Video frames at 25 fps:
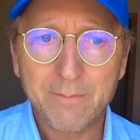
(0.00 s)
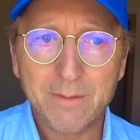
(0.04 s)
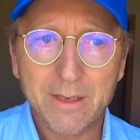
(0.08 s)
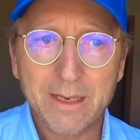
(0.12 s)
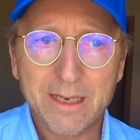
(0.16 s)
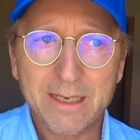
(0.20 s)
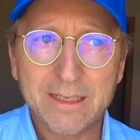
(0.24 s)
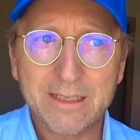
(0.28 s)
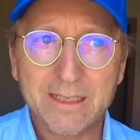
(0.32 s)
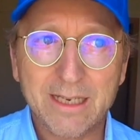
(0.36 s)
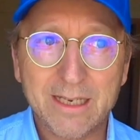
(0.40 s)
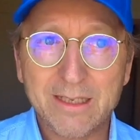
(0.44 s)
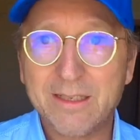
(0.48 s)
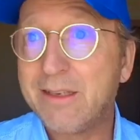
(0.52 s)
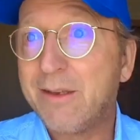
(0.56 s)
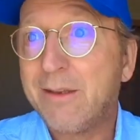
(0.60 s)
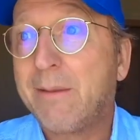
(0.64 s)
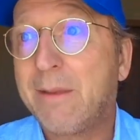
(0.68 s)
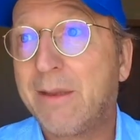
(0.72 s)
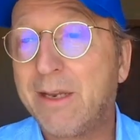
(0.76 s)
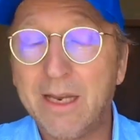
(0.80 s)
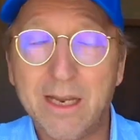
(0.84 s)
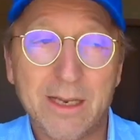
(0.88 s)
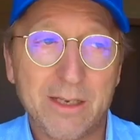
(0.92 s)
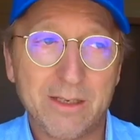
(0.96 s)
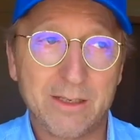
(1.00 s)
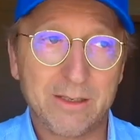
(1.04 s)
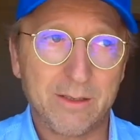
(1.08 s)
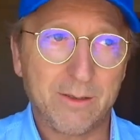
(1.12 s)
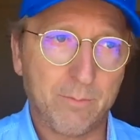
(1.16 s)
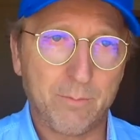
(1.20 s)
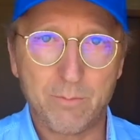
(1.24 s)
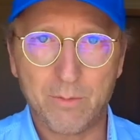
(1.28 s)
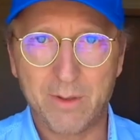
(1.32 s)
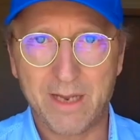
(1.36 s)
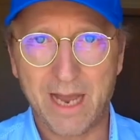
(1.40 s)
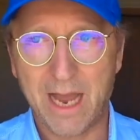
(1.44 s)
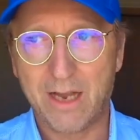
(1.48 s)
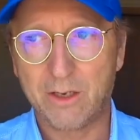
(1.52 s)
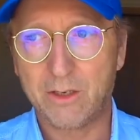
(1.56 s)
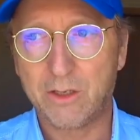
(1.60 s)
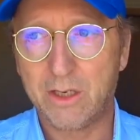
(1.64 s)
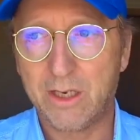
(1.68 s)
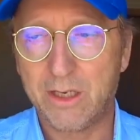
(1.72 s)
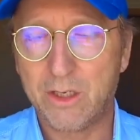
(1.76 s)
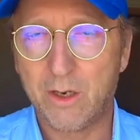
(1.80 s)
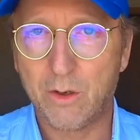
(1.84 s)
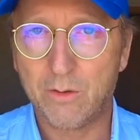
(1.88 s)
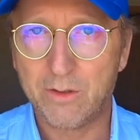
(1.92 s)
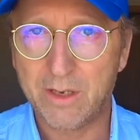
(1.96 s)
Then he says, yes, we
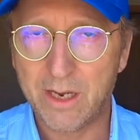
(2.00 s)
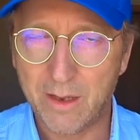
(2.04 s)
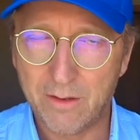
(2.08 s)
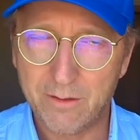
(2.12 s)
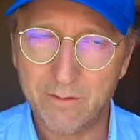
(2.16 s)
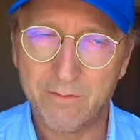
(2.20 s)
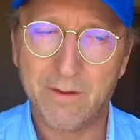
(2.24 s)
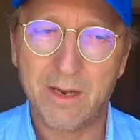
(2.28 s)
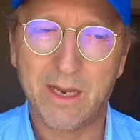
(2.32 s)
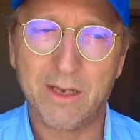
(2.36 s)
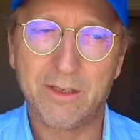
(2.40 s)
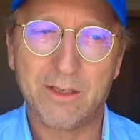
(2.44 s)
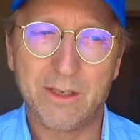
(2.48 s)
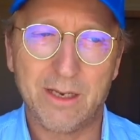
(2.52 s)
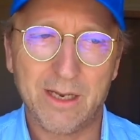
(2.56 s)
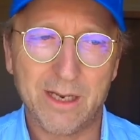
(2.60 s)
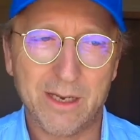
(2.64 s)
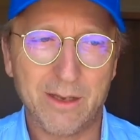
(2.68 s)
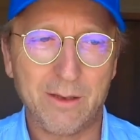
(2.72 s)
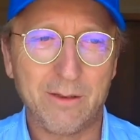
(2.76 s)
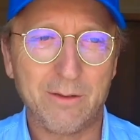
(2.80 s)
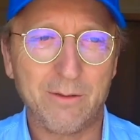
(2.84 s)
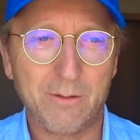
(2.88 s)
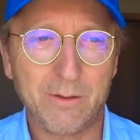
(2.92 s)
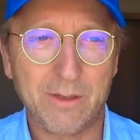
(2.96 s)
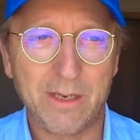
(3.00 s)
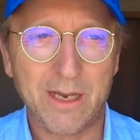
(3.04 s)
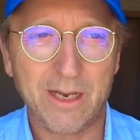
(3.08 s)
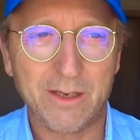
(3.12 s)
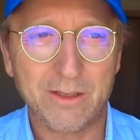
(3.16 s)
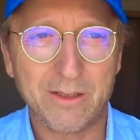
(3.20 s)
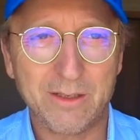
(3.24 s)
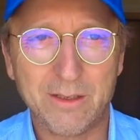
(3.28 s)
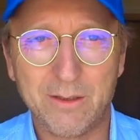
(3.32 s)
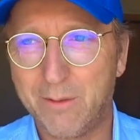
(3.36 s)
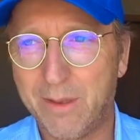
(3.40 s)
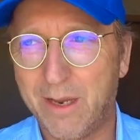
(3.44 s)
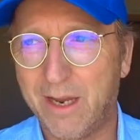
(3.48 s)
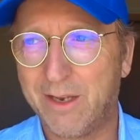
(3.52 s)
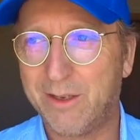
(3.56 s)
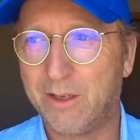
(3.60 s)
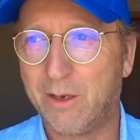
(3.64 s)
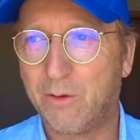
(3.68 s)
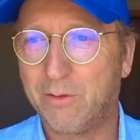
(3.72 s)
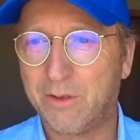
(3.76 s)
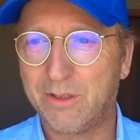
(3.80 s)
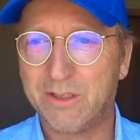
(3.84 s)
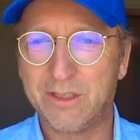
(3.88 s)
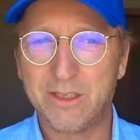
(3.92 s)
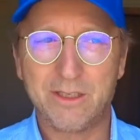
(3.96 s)
actually don't have a fast lane. Yes, I know
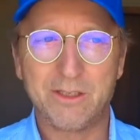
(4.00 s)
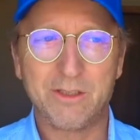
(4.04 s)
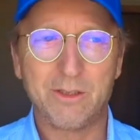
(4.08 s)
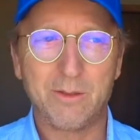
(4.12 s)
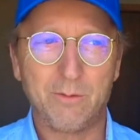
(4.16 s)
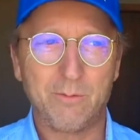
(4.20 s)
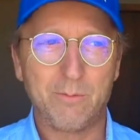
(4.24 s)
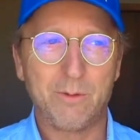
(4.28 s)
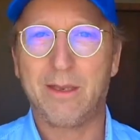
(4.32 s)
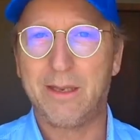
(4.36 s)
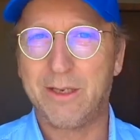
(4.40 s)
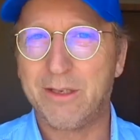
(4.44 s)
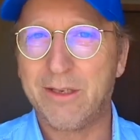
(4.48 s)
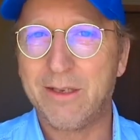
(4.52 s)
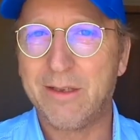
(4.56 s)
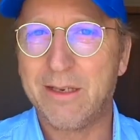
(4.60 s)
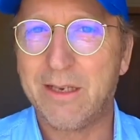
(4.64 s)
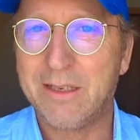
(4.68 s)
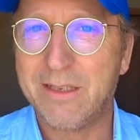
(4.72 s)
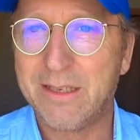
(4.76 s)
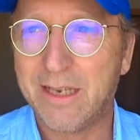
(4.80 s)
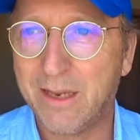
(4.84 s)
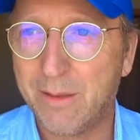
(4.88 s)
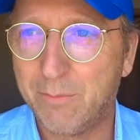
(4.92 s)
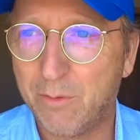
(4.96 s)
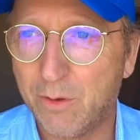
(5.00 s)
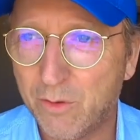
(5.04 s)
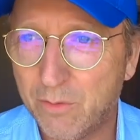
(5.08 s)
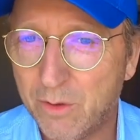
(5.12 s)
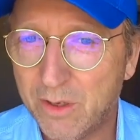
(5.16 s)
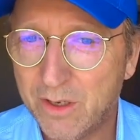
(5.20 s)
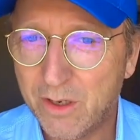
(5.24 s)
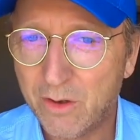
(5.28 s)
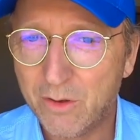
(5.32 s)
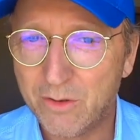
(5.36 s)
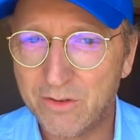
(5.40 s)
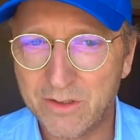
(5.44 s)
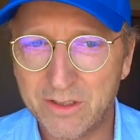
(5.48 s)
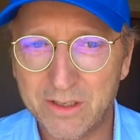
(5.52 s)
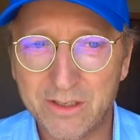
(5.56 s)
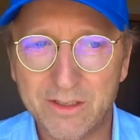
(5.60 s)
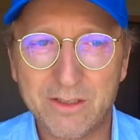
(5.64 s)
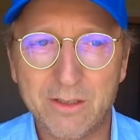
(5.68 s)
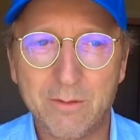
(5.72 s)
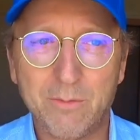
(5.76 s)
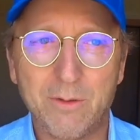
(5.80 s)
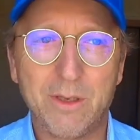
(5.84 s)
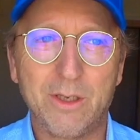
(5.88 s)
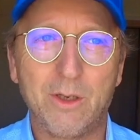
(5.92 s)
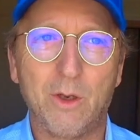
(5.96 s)
the system. It's this hypocritical
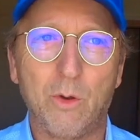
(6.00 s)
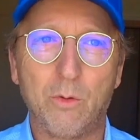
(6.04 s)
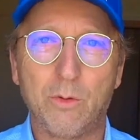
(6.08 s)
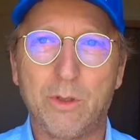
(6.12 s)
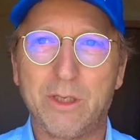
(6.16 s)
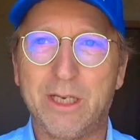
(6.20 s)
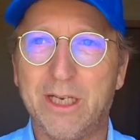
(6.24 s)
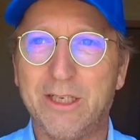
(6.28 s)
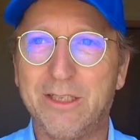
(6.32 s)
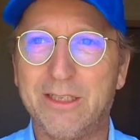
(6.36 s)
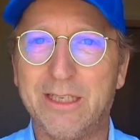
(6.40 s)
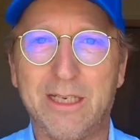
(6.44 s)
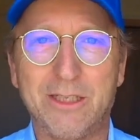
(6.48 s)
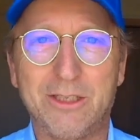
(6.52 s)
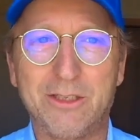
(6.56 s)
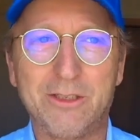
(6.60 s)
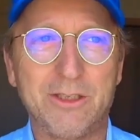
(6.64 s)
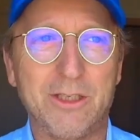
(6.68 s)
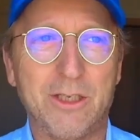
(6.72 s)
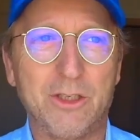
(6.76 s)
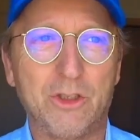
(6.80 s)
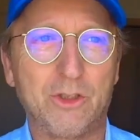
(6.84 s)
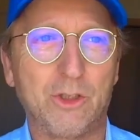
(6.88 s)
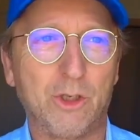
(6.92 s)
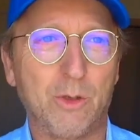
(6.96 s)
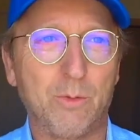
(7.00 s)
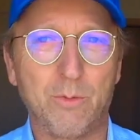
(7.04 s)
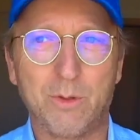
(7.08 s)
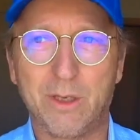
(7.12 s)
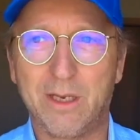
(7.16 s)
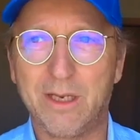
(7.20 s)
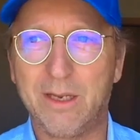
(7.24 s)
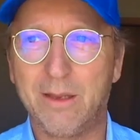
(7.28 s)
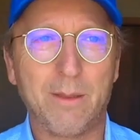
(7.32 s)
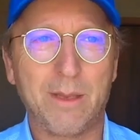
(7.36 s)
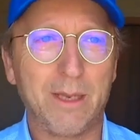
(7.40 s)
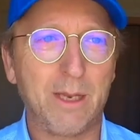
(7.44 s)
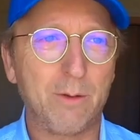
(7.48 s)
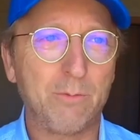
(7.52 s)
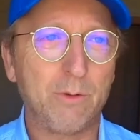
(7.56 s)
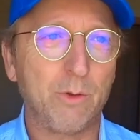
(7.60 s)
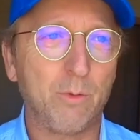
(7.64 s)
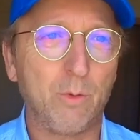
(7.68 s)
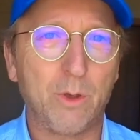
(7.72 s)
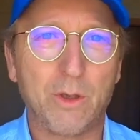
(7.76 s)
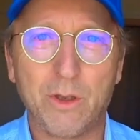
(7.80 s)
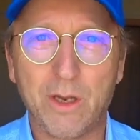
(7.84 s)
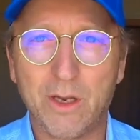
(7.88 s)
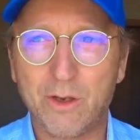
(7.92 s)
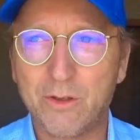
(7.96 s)
system that only exists in Germany.
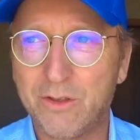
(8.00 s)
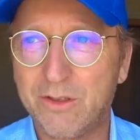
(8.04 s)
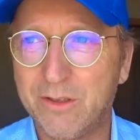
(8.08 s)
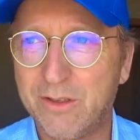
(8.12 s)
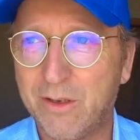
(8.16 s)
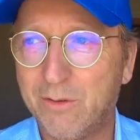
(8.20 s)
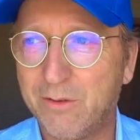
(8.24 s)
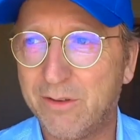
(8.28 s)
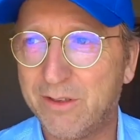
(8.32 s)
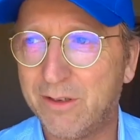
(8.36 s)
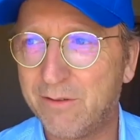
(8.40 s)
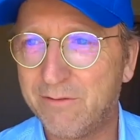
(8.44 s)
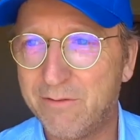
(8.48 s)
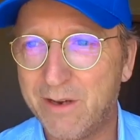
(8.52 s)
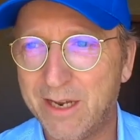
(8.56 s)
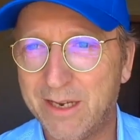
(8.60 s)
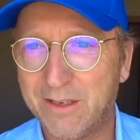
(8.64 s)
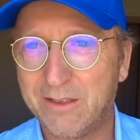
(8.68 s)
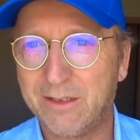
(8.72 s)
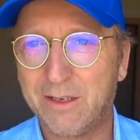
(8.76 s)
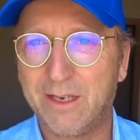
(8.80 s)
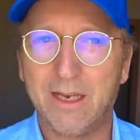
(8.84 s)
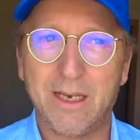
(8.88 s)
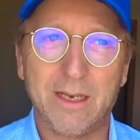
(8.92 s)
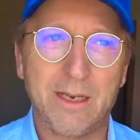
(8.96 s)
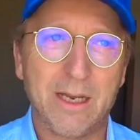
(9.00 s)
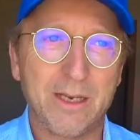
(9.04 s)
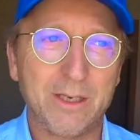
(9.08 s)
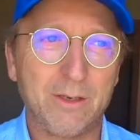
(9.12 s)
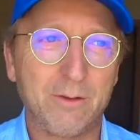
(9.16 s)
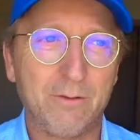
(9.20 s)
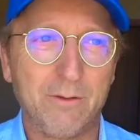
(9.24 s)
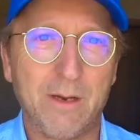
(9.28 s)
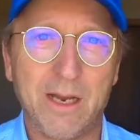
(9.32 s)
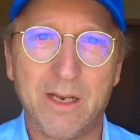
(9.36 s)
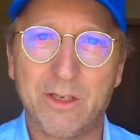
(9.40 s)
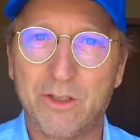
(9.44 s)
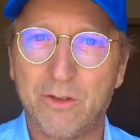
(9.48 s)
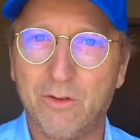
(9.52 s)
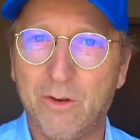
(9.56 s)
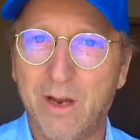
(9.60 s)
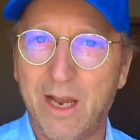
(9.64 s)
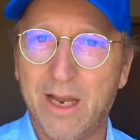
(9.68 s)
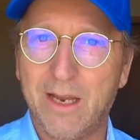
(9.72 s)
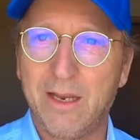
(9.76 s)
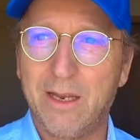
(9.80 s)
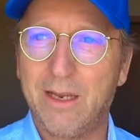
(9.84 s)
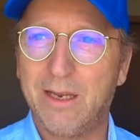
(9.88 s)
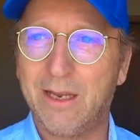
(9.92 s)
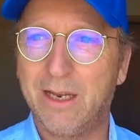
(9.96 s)
Everywhere else there is a fast lane and a fast
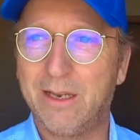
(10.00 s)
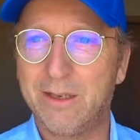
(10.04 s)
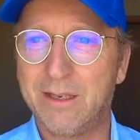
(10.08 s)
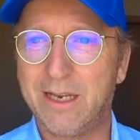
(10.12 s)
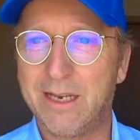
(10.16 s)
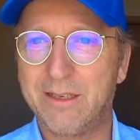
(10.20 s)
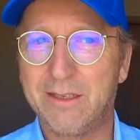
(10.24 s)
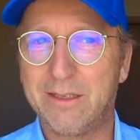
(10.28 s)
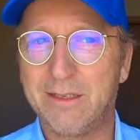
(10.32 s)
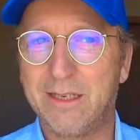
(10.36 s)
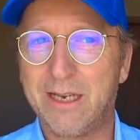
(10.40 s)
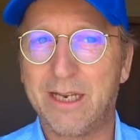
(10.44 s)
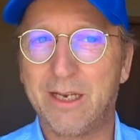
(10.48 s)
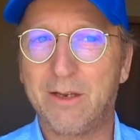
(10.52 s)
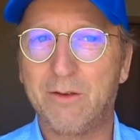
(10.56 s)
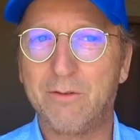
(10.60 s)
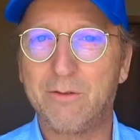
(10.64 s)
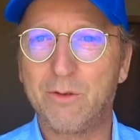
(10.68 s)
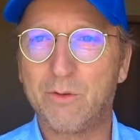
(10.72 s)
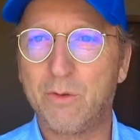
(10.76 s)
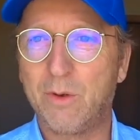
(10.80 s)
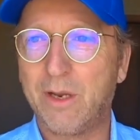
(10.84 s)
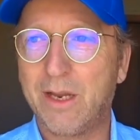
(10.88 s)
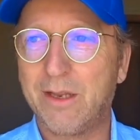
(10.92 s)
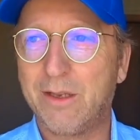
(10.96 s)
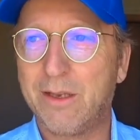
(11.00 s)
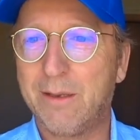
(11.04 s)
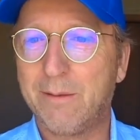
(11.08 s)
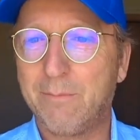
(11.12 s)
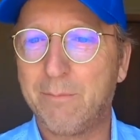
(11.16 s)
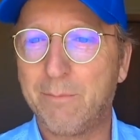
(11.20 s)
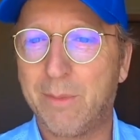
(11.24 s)
track, and that's taken for granted.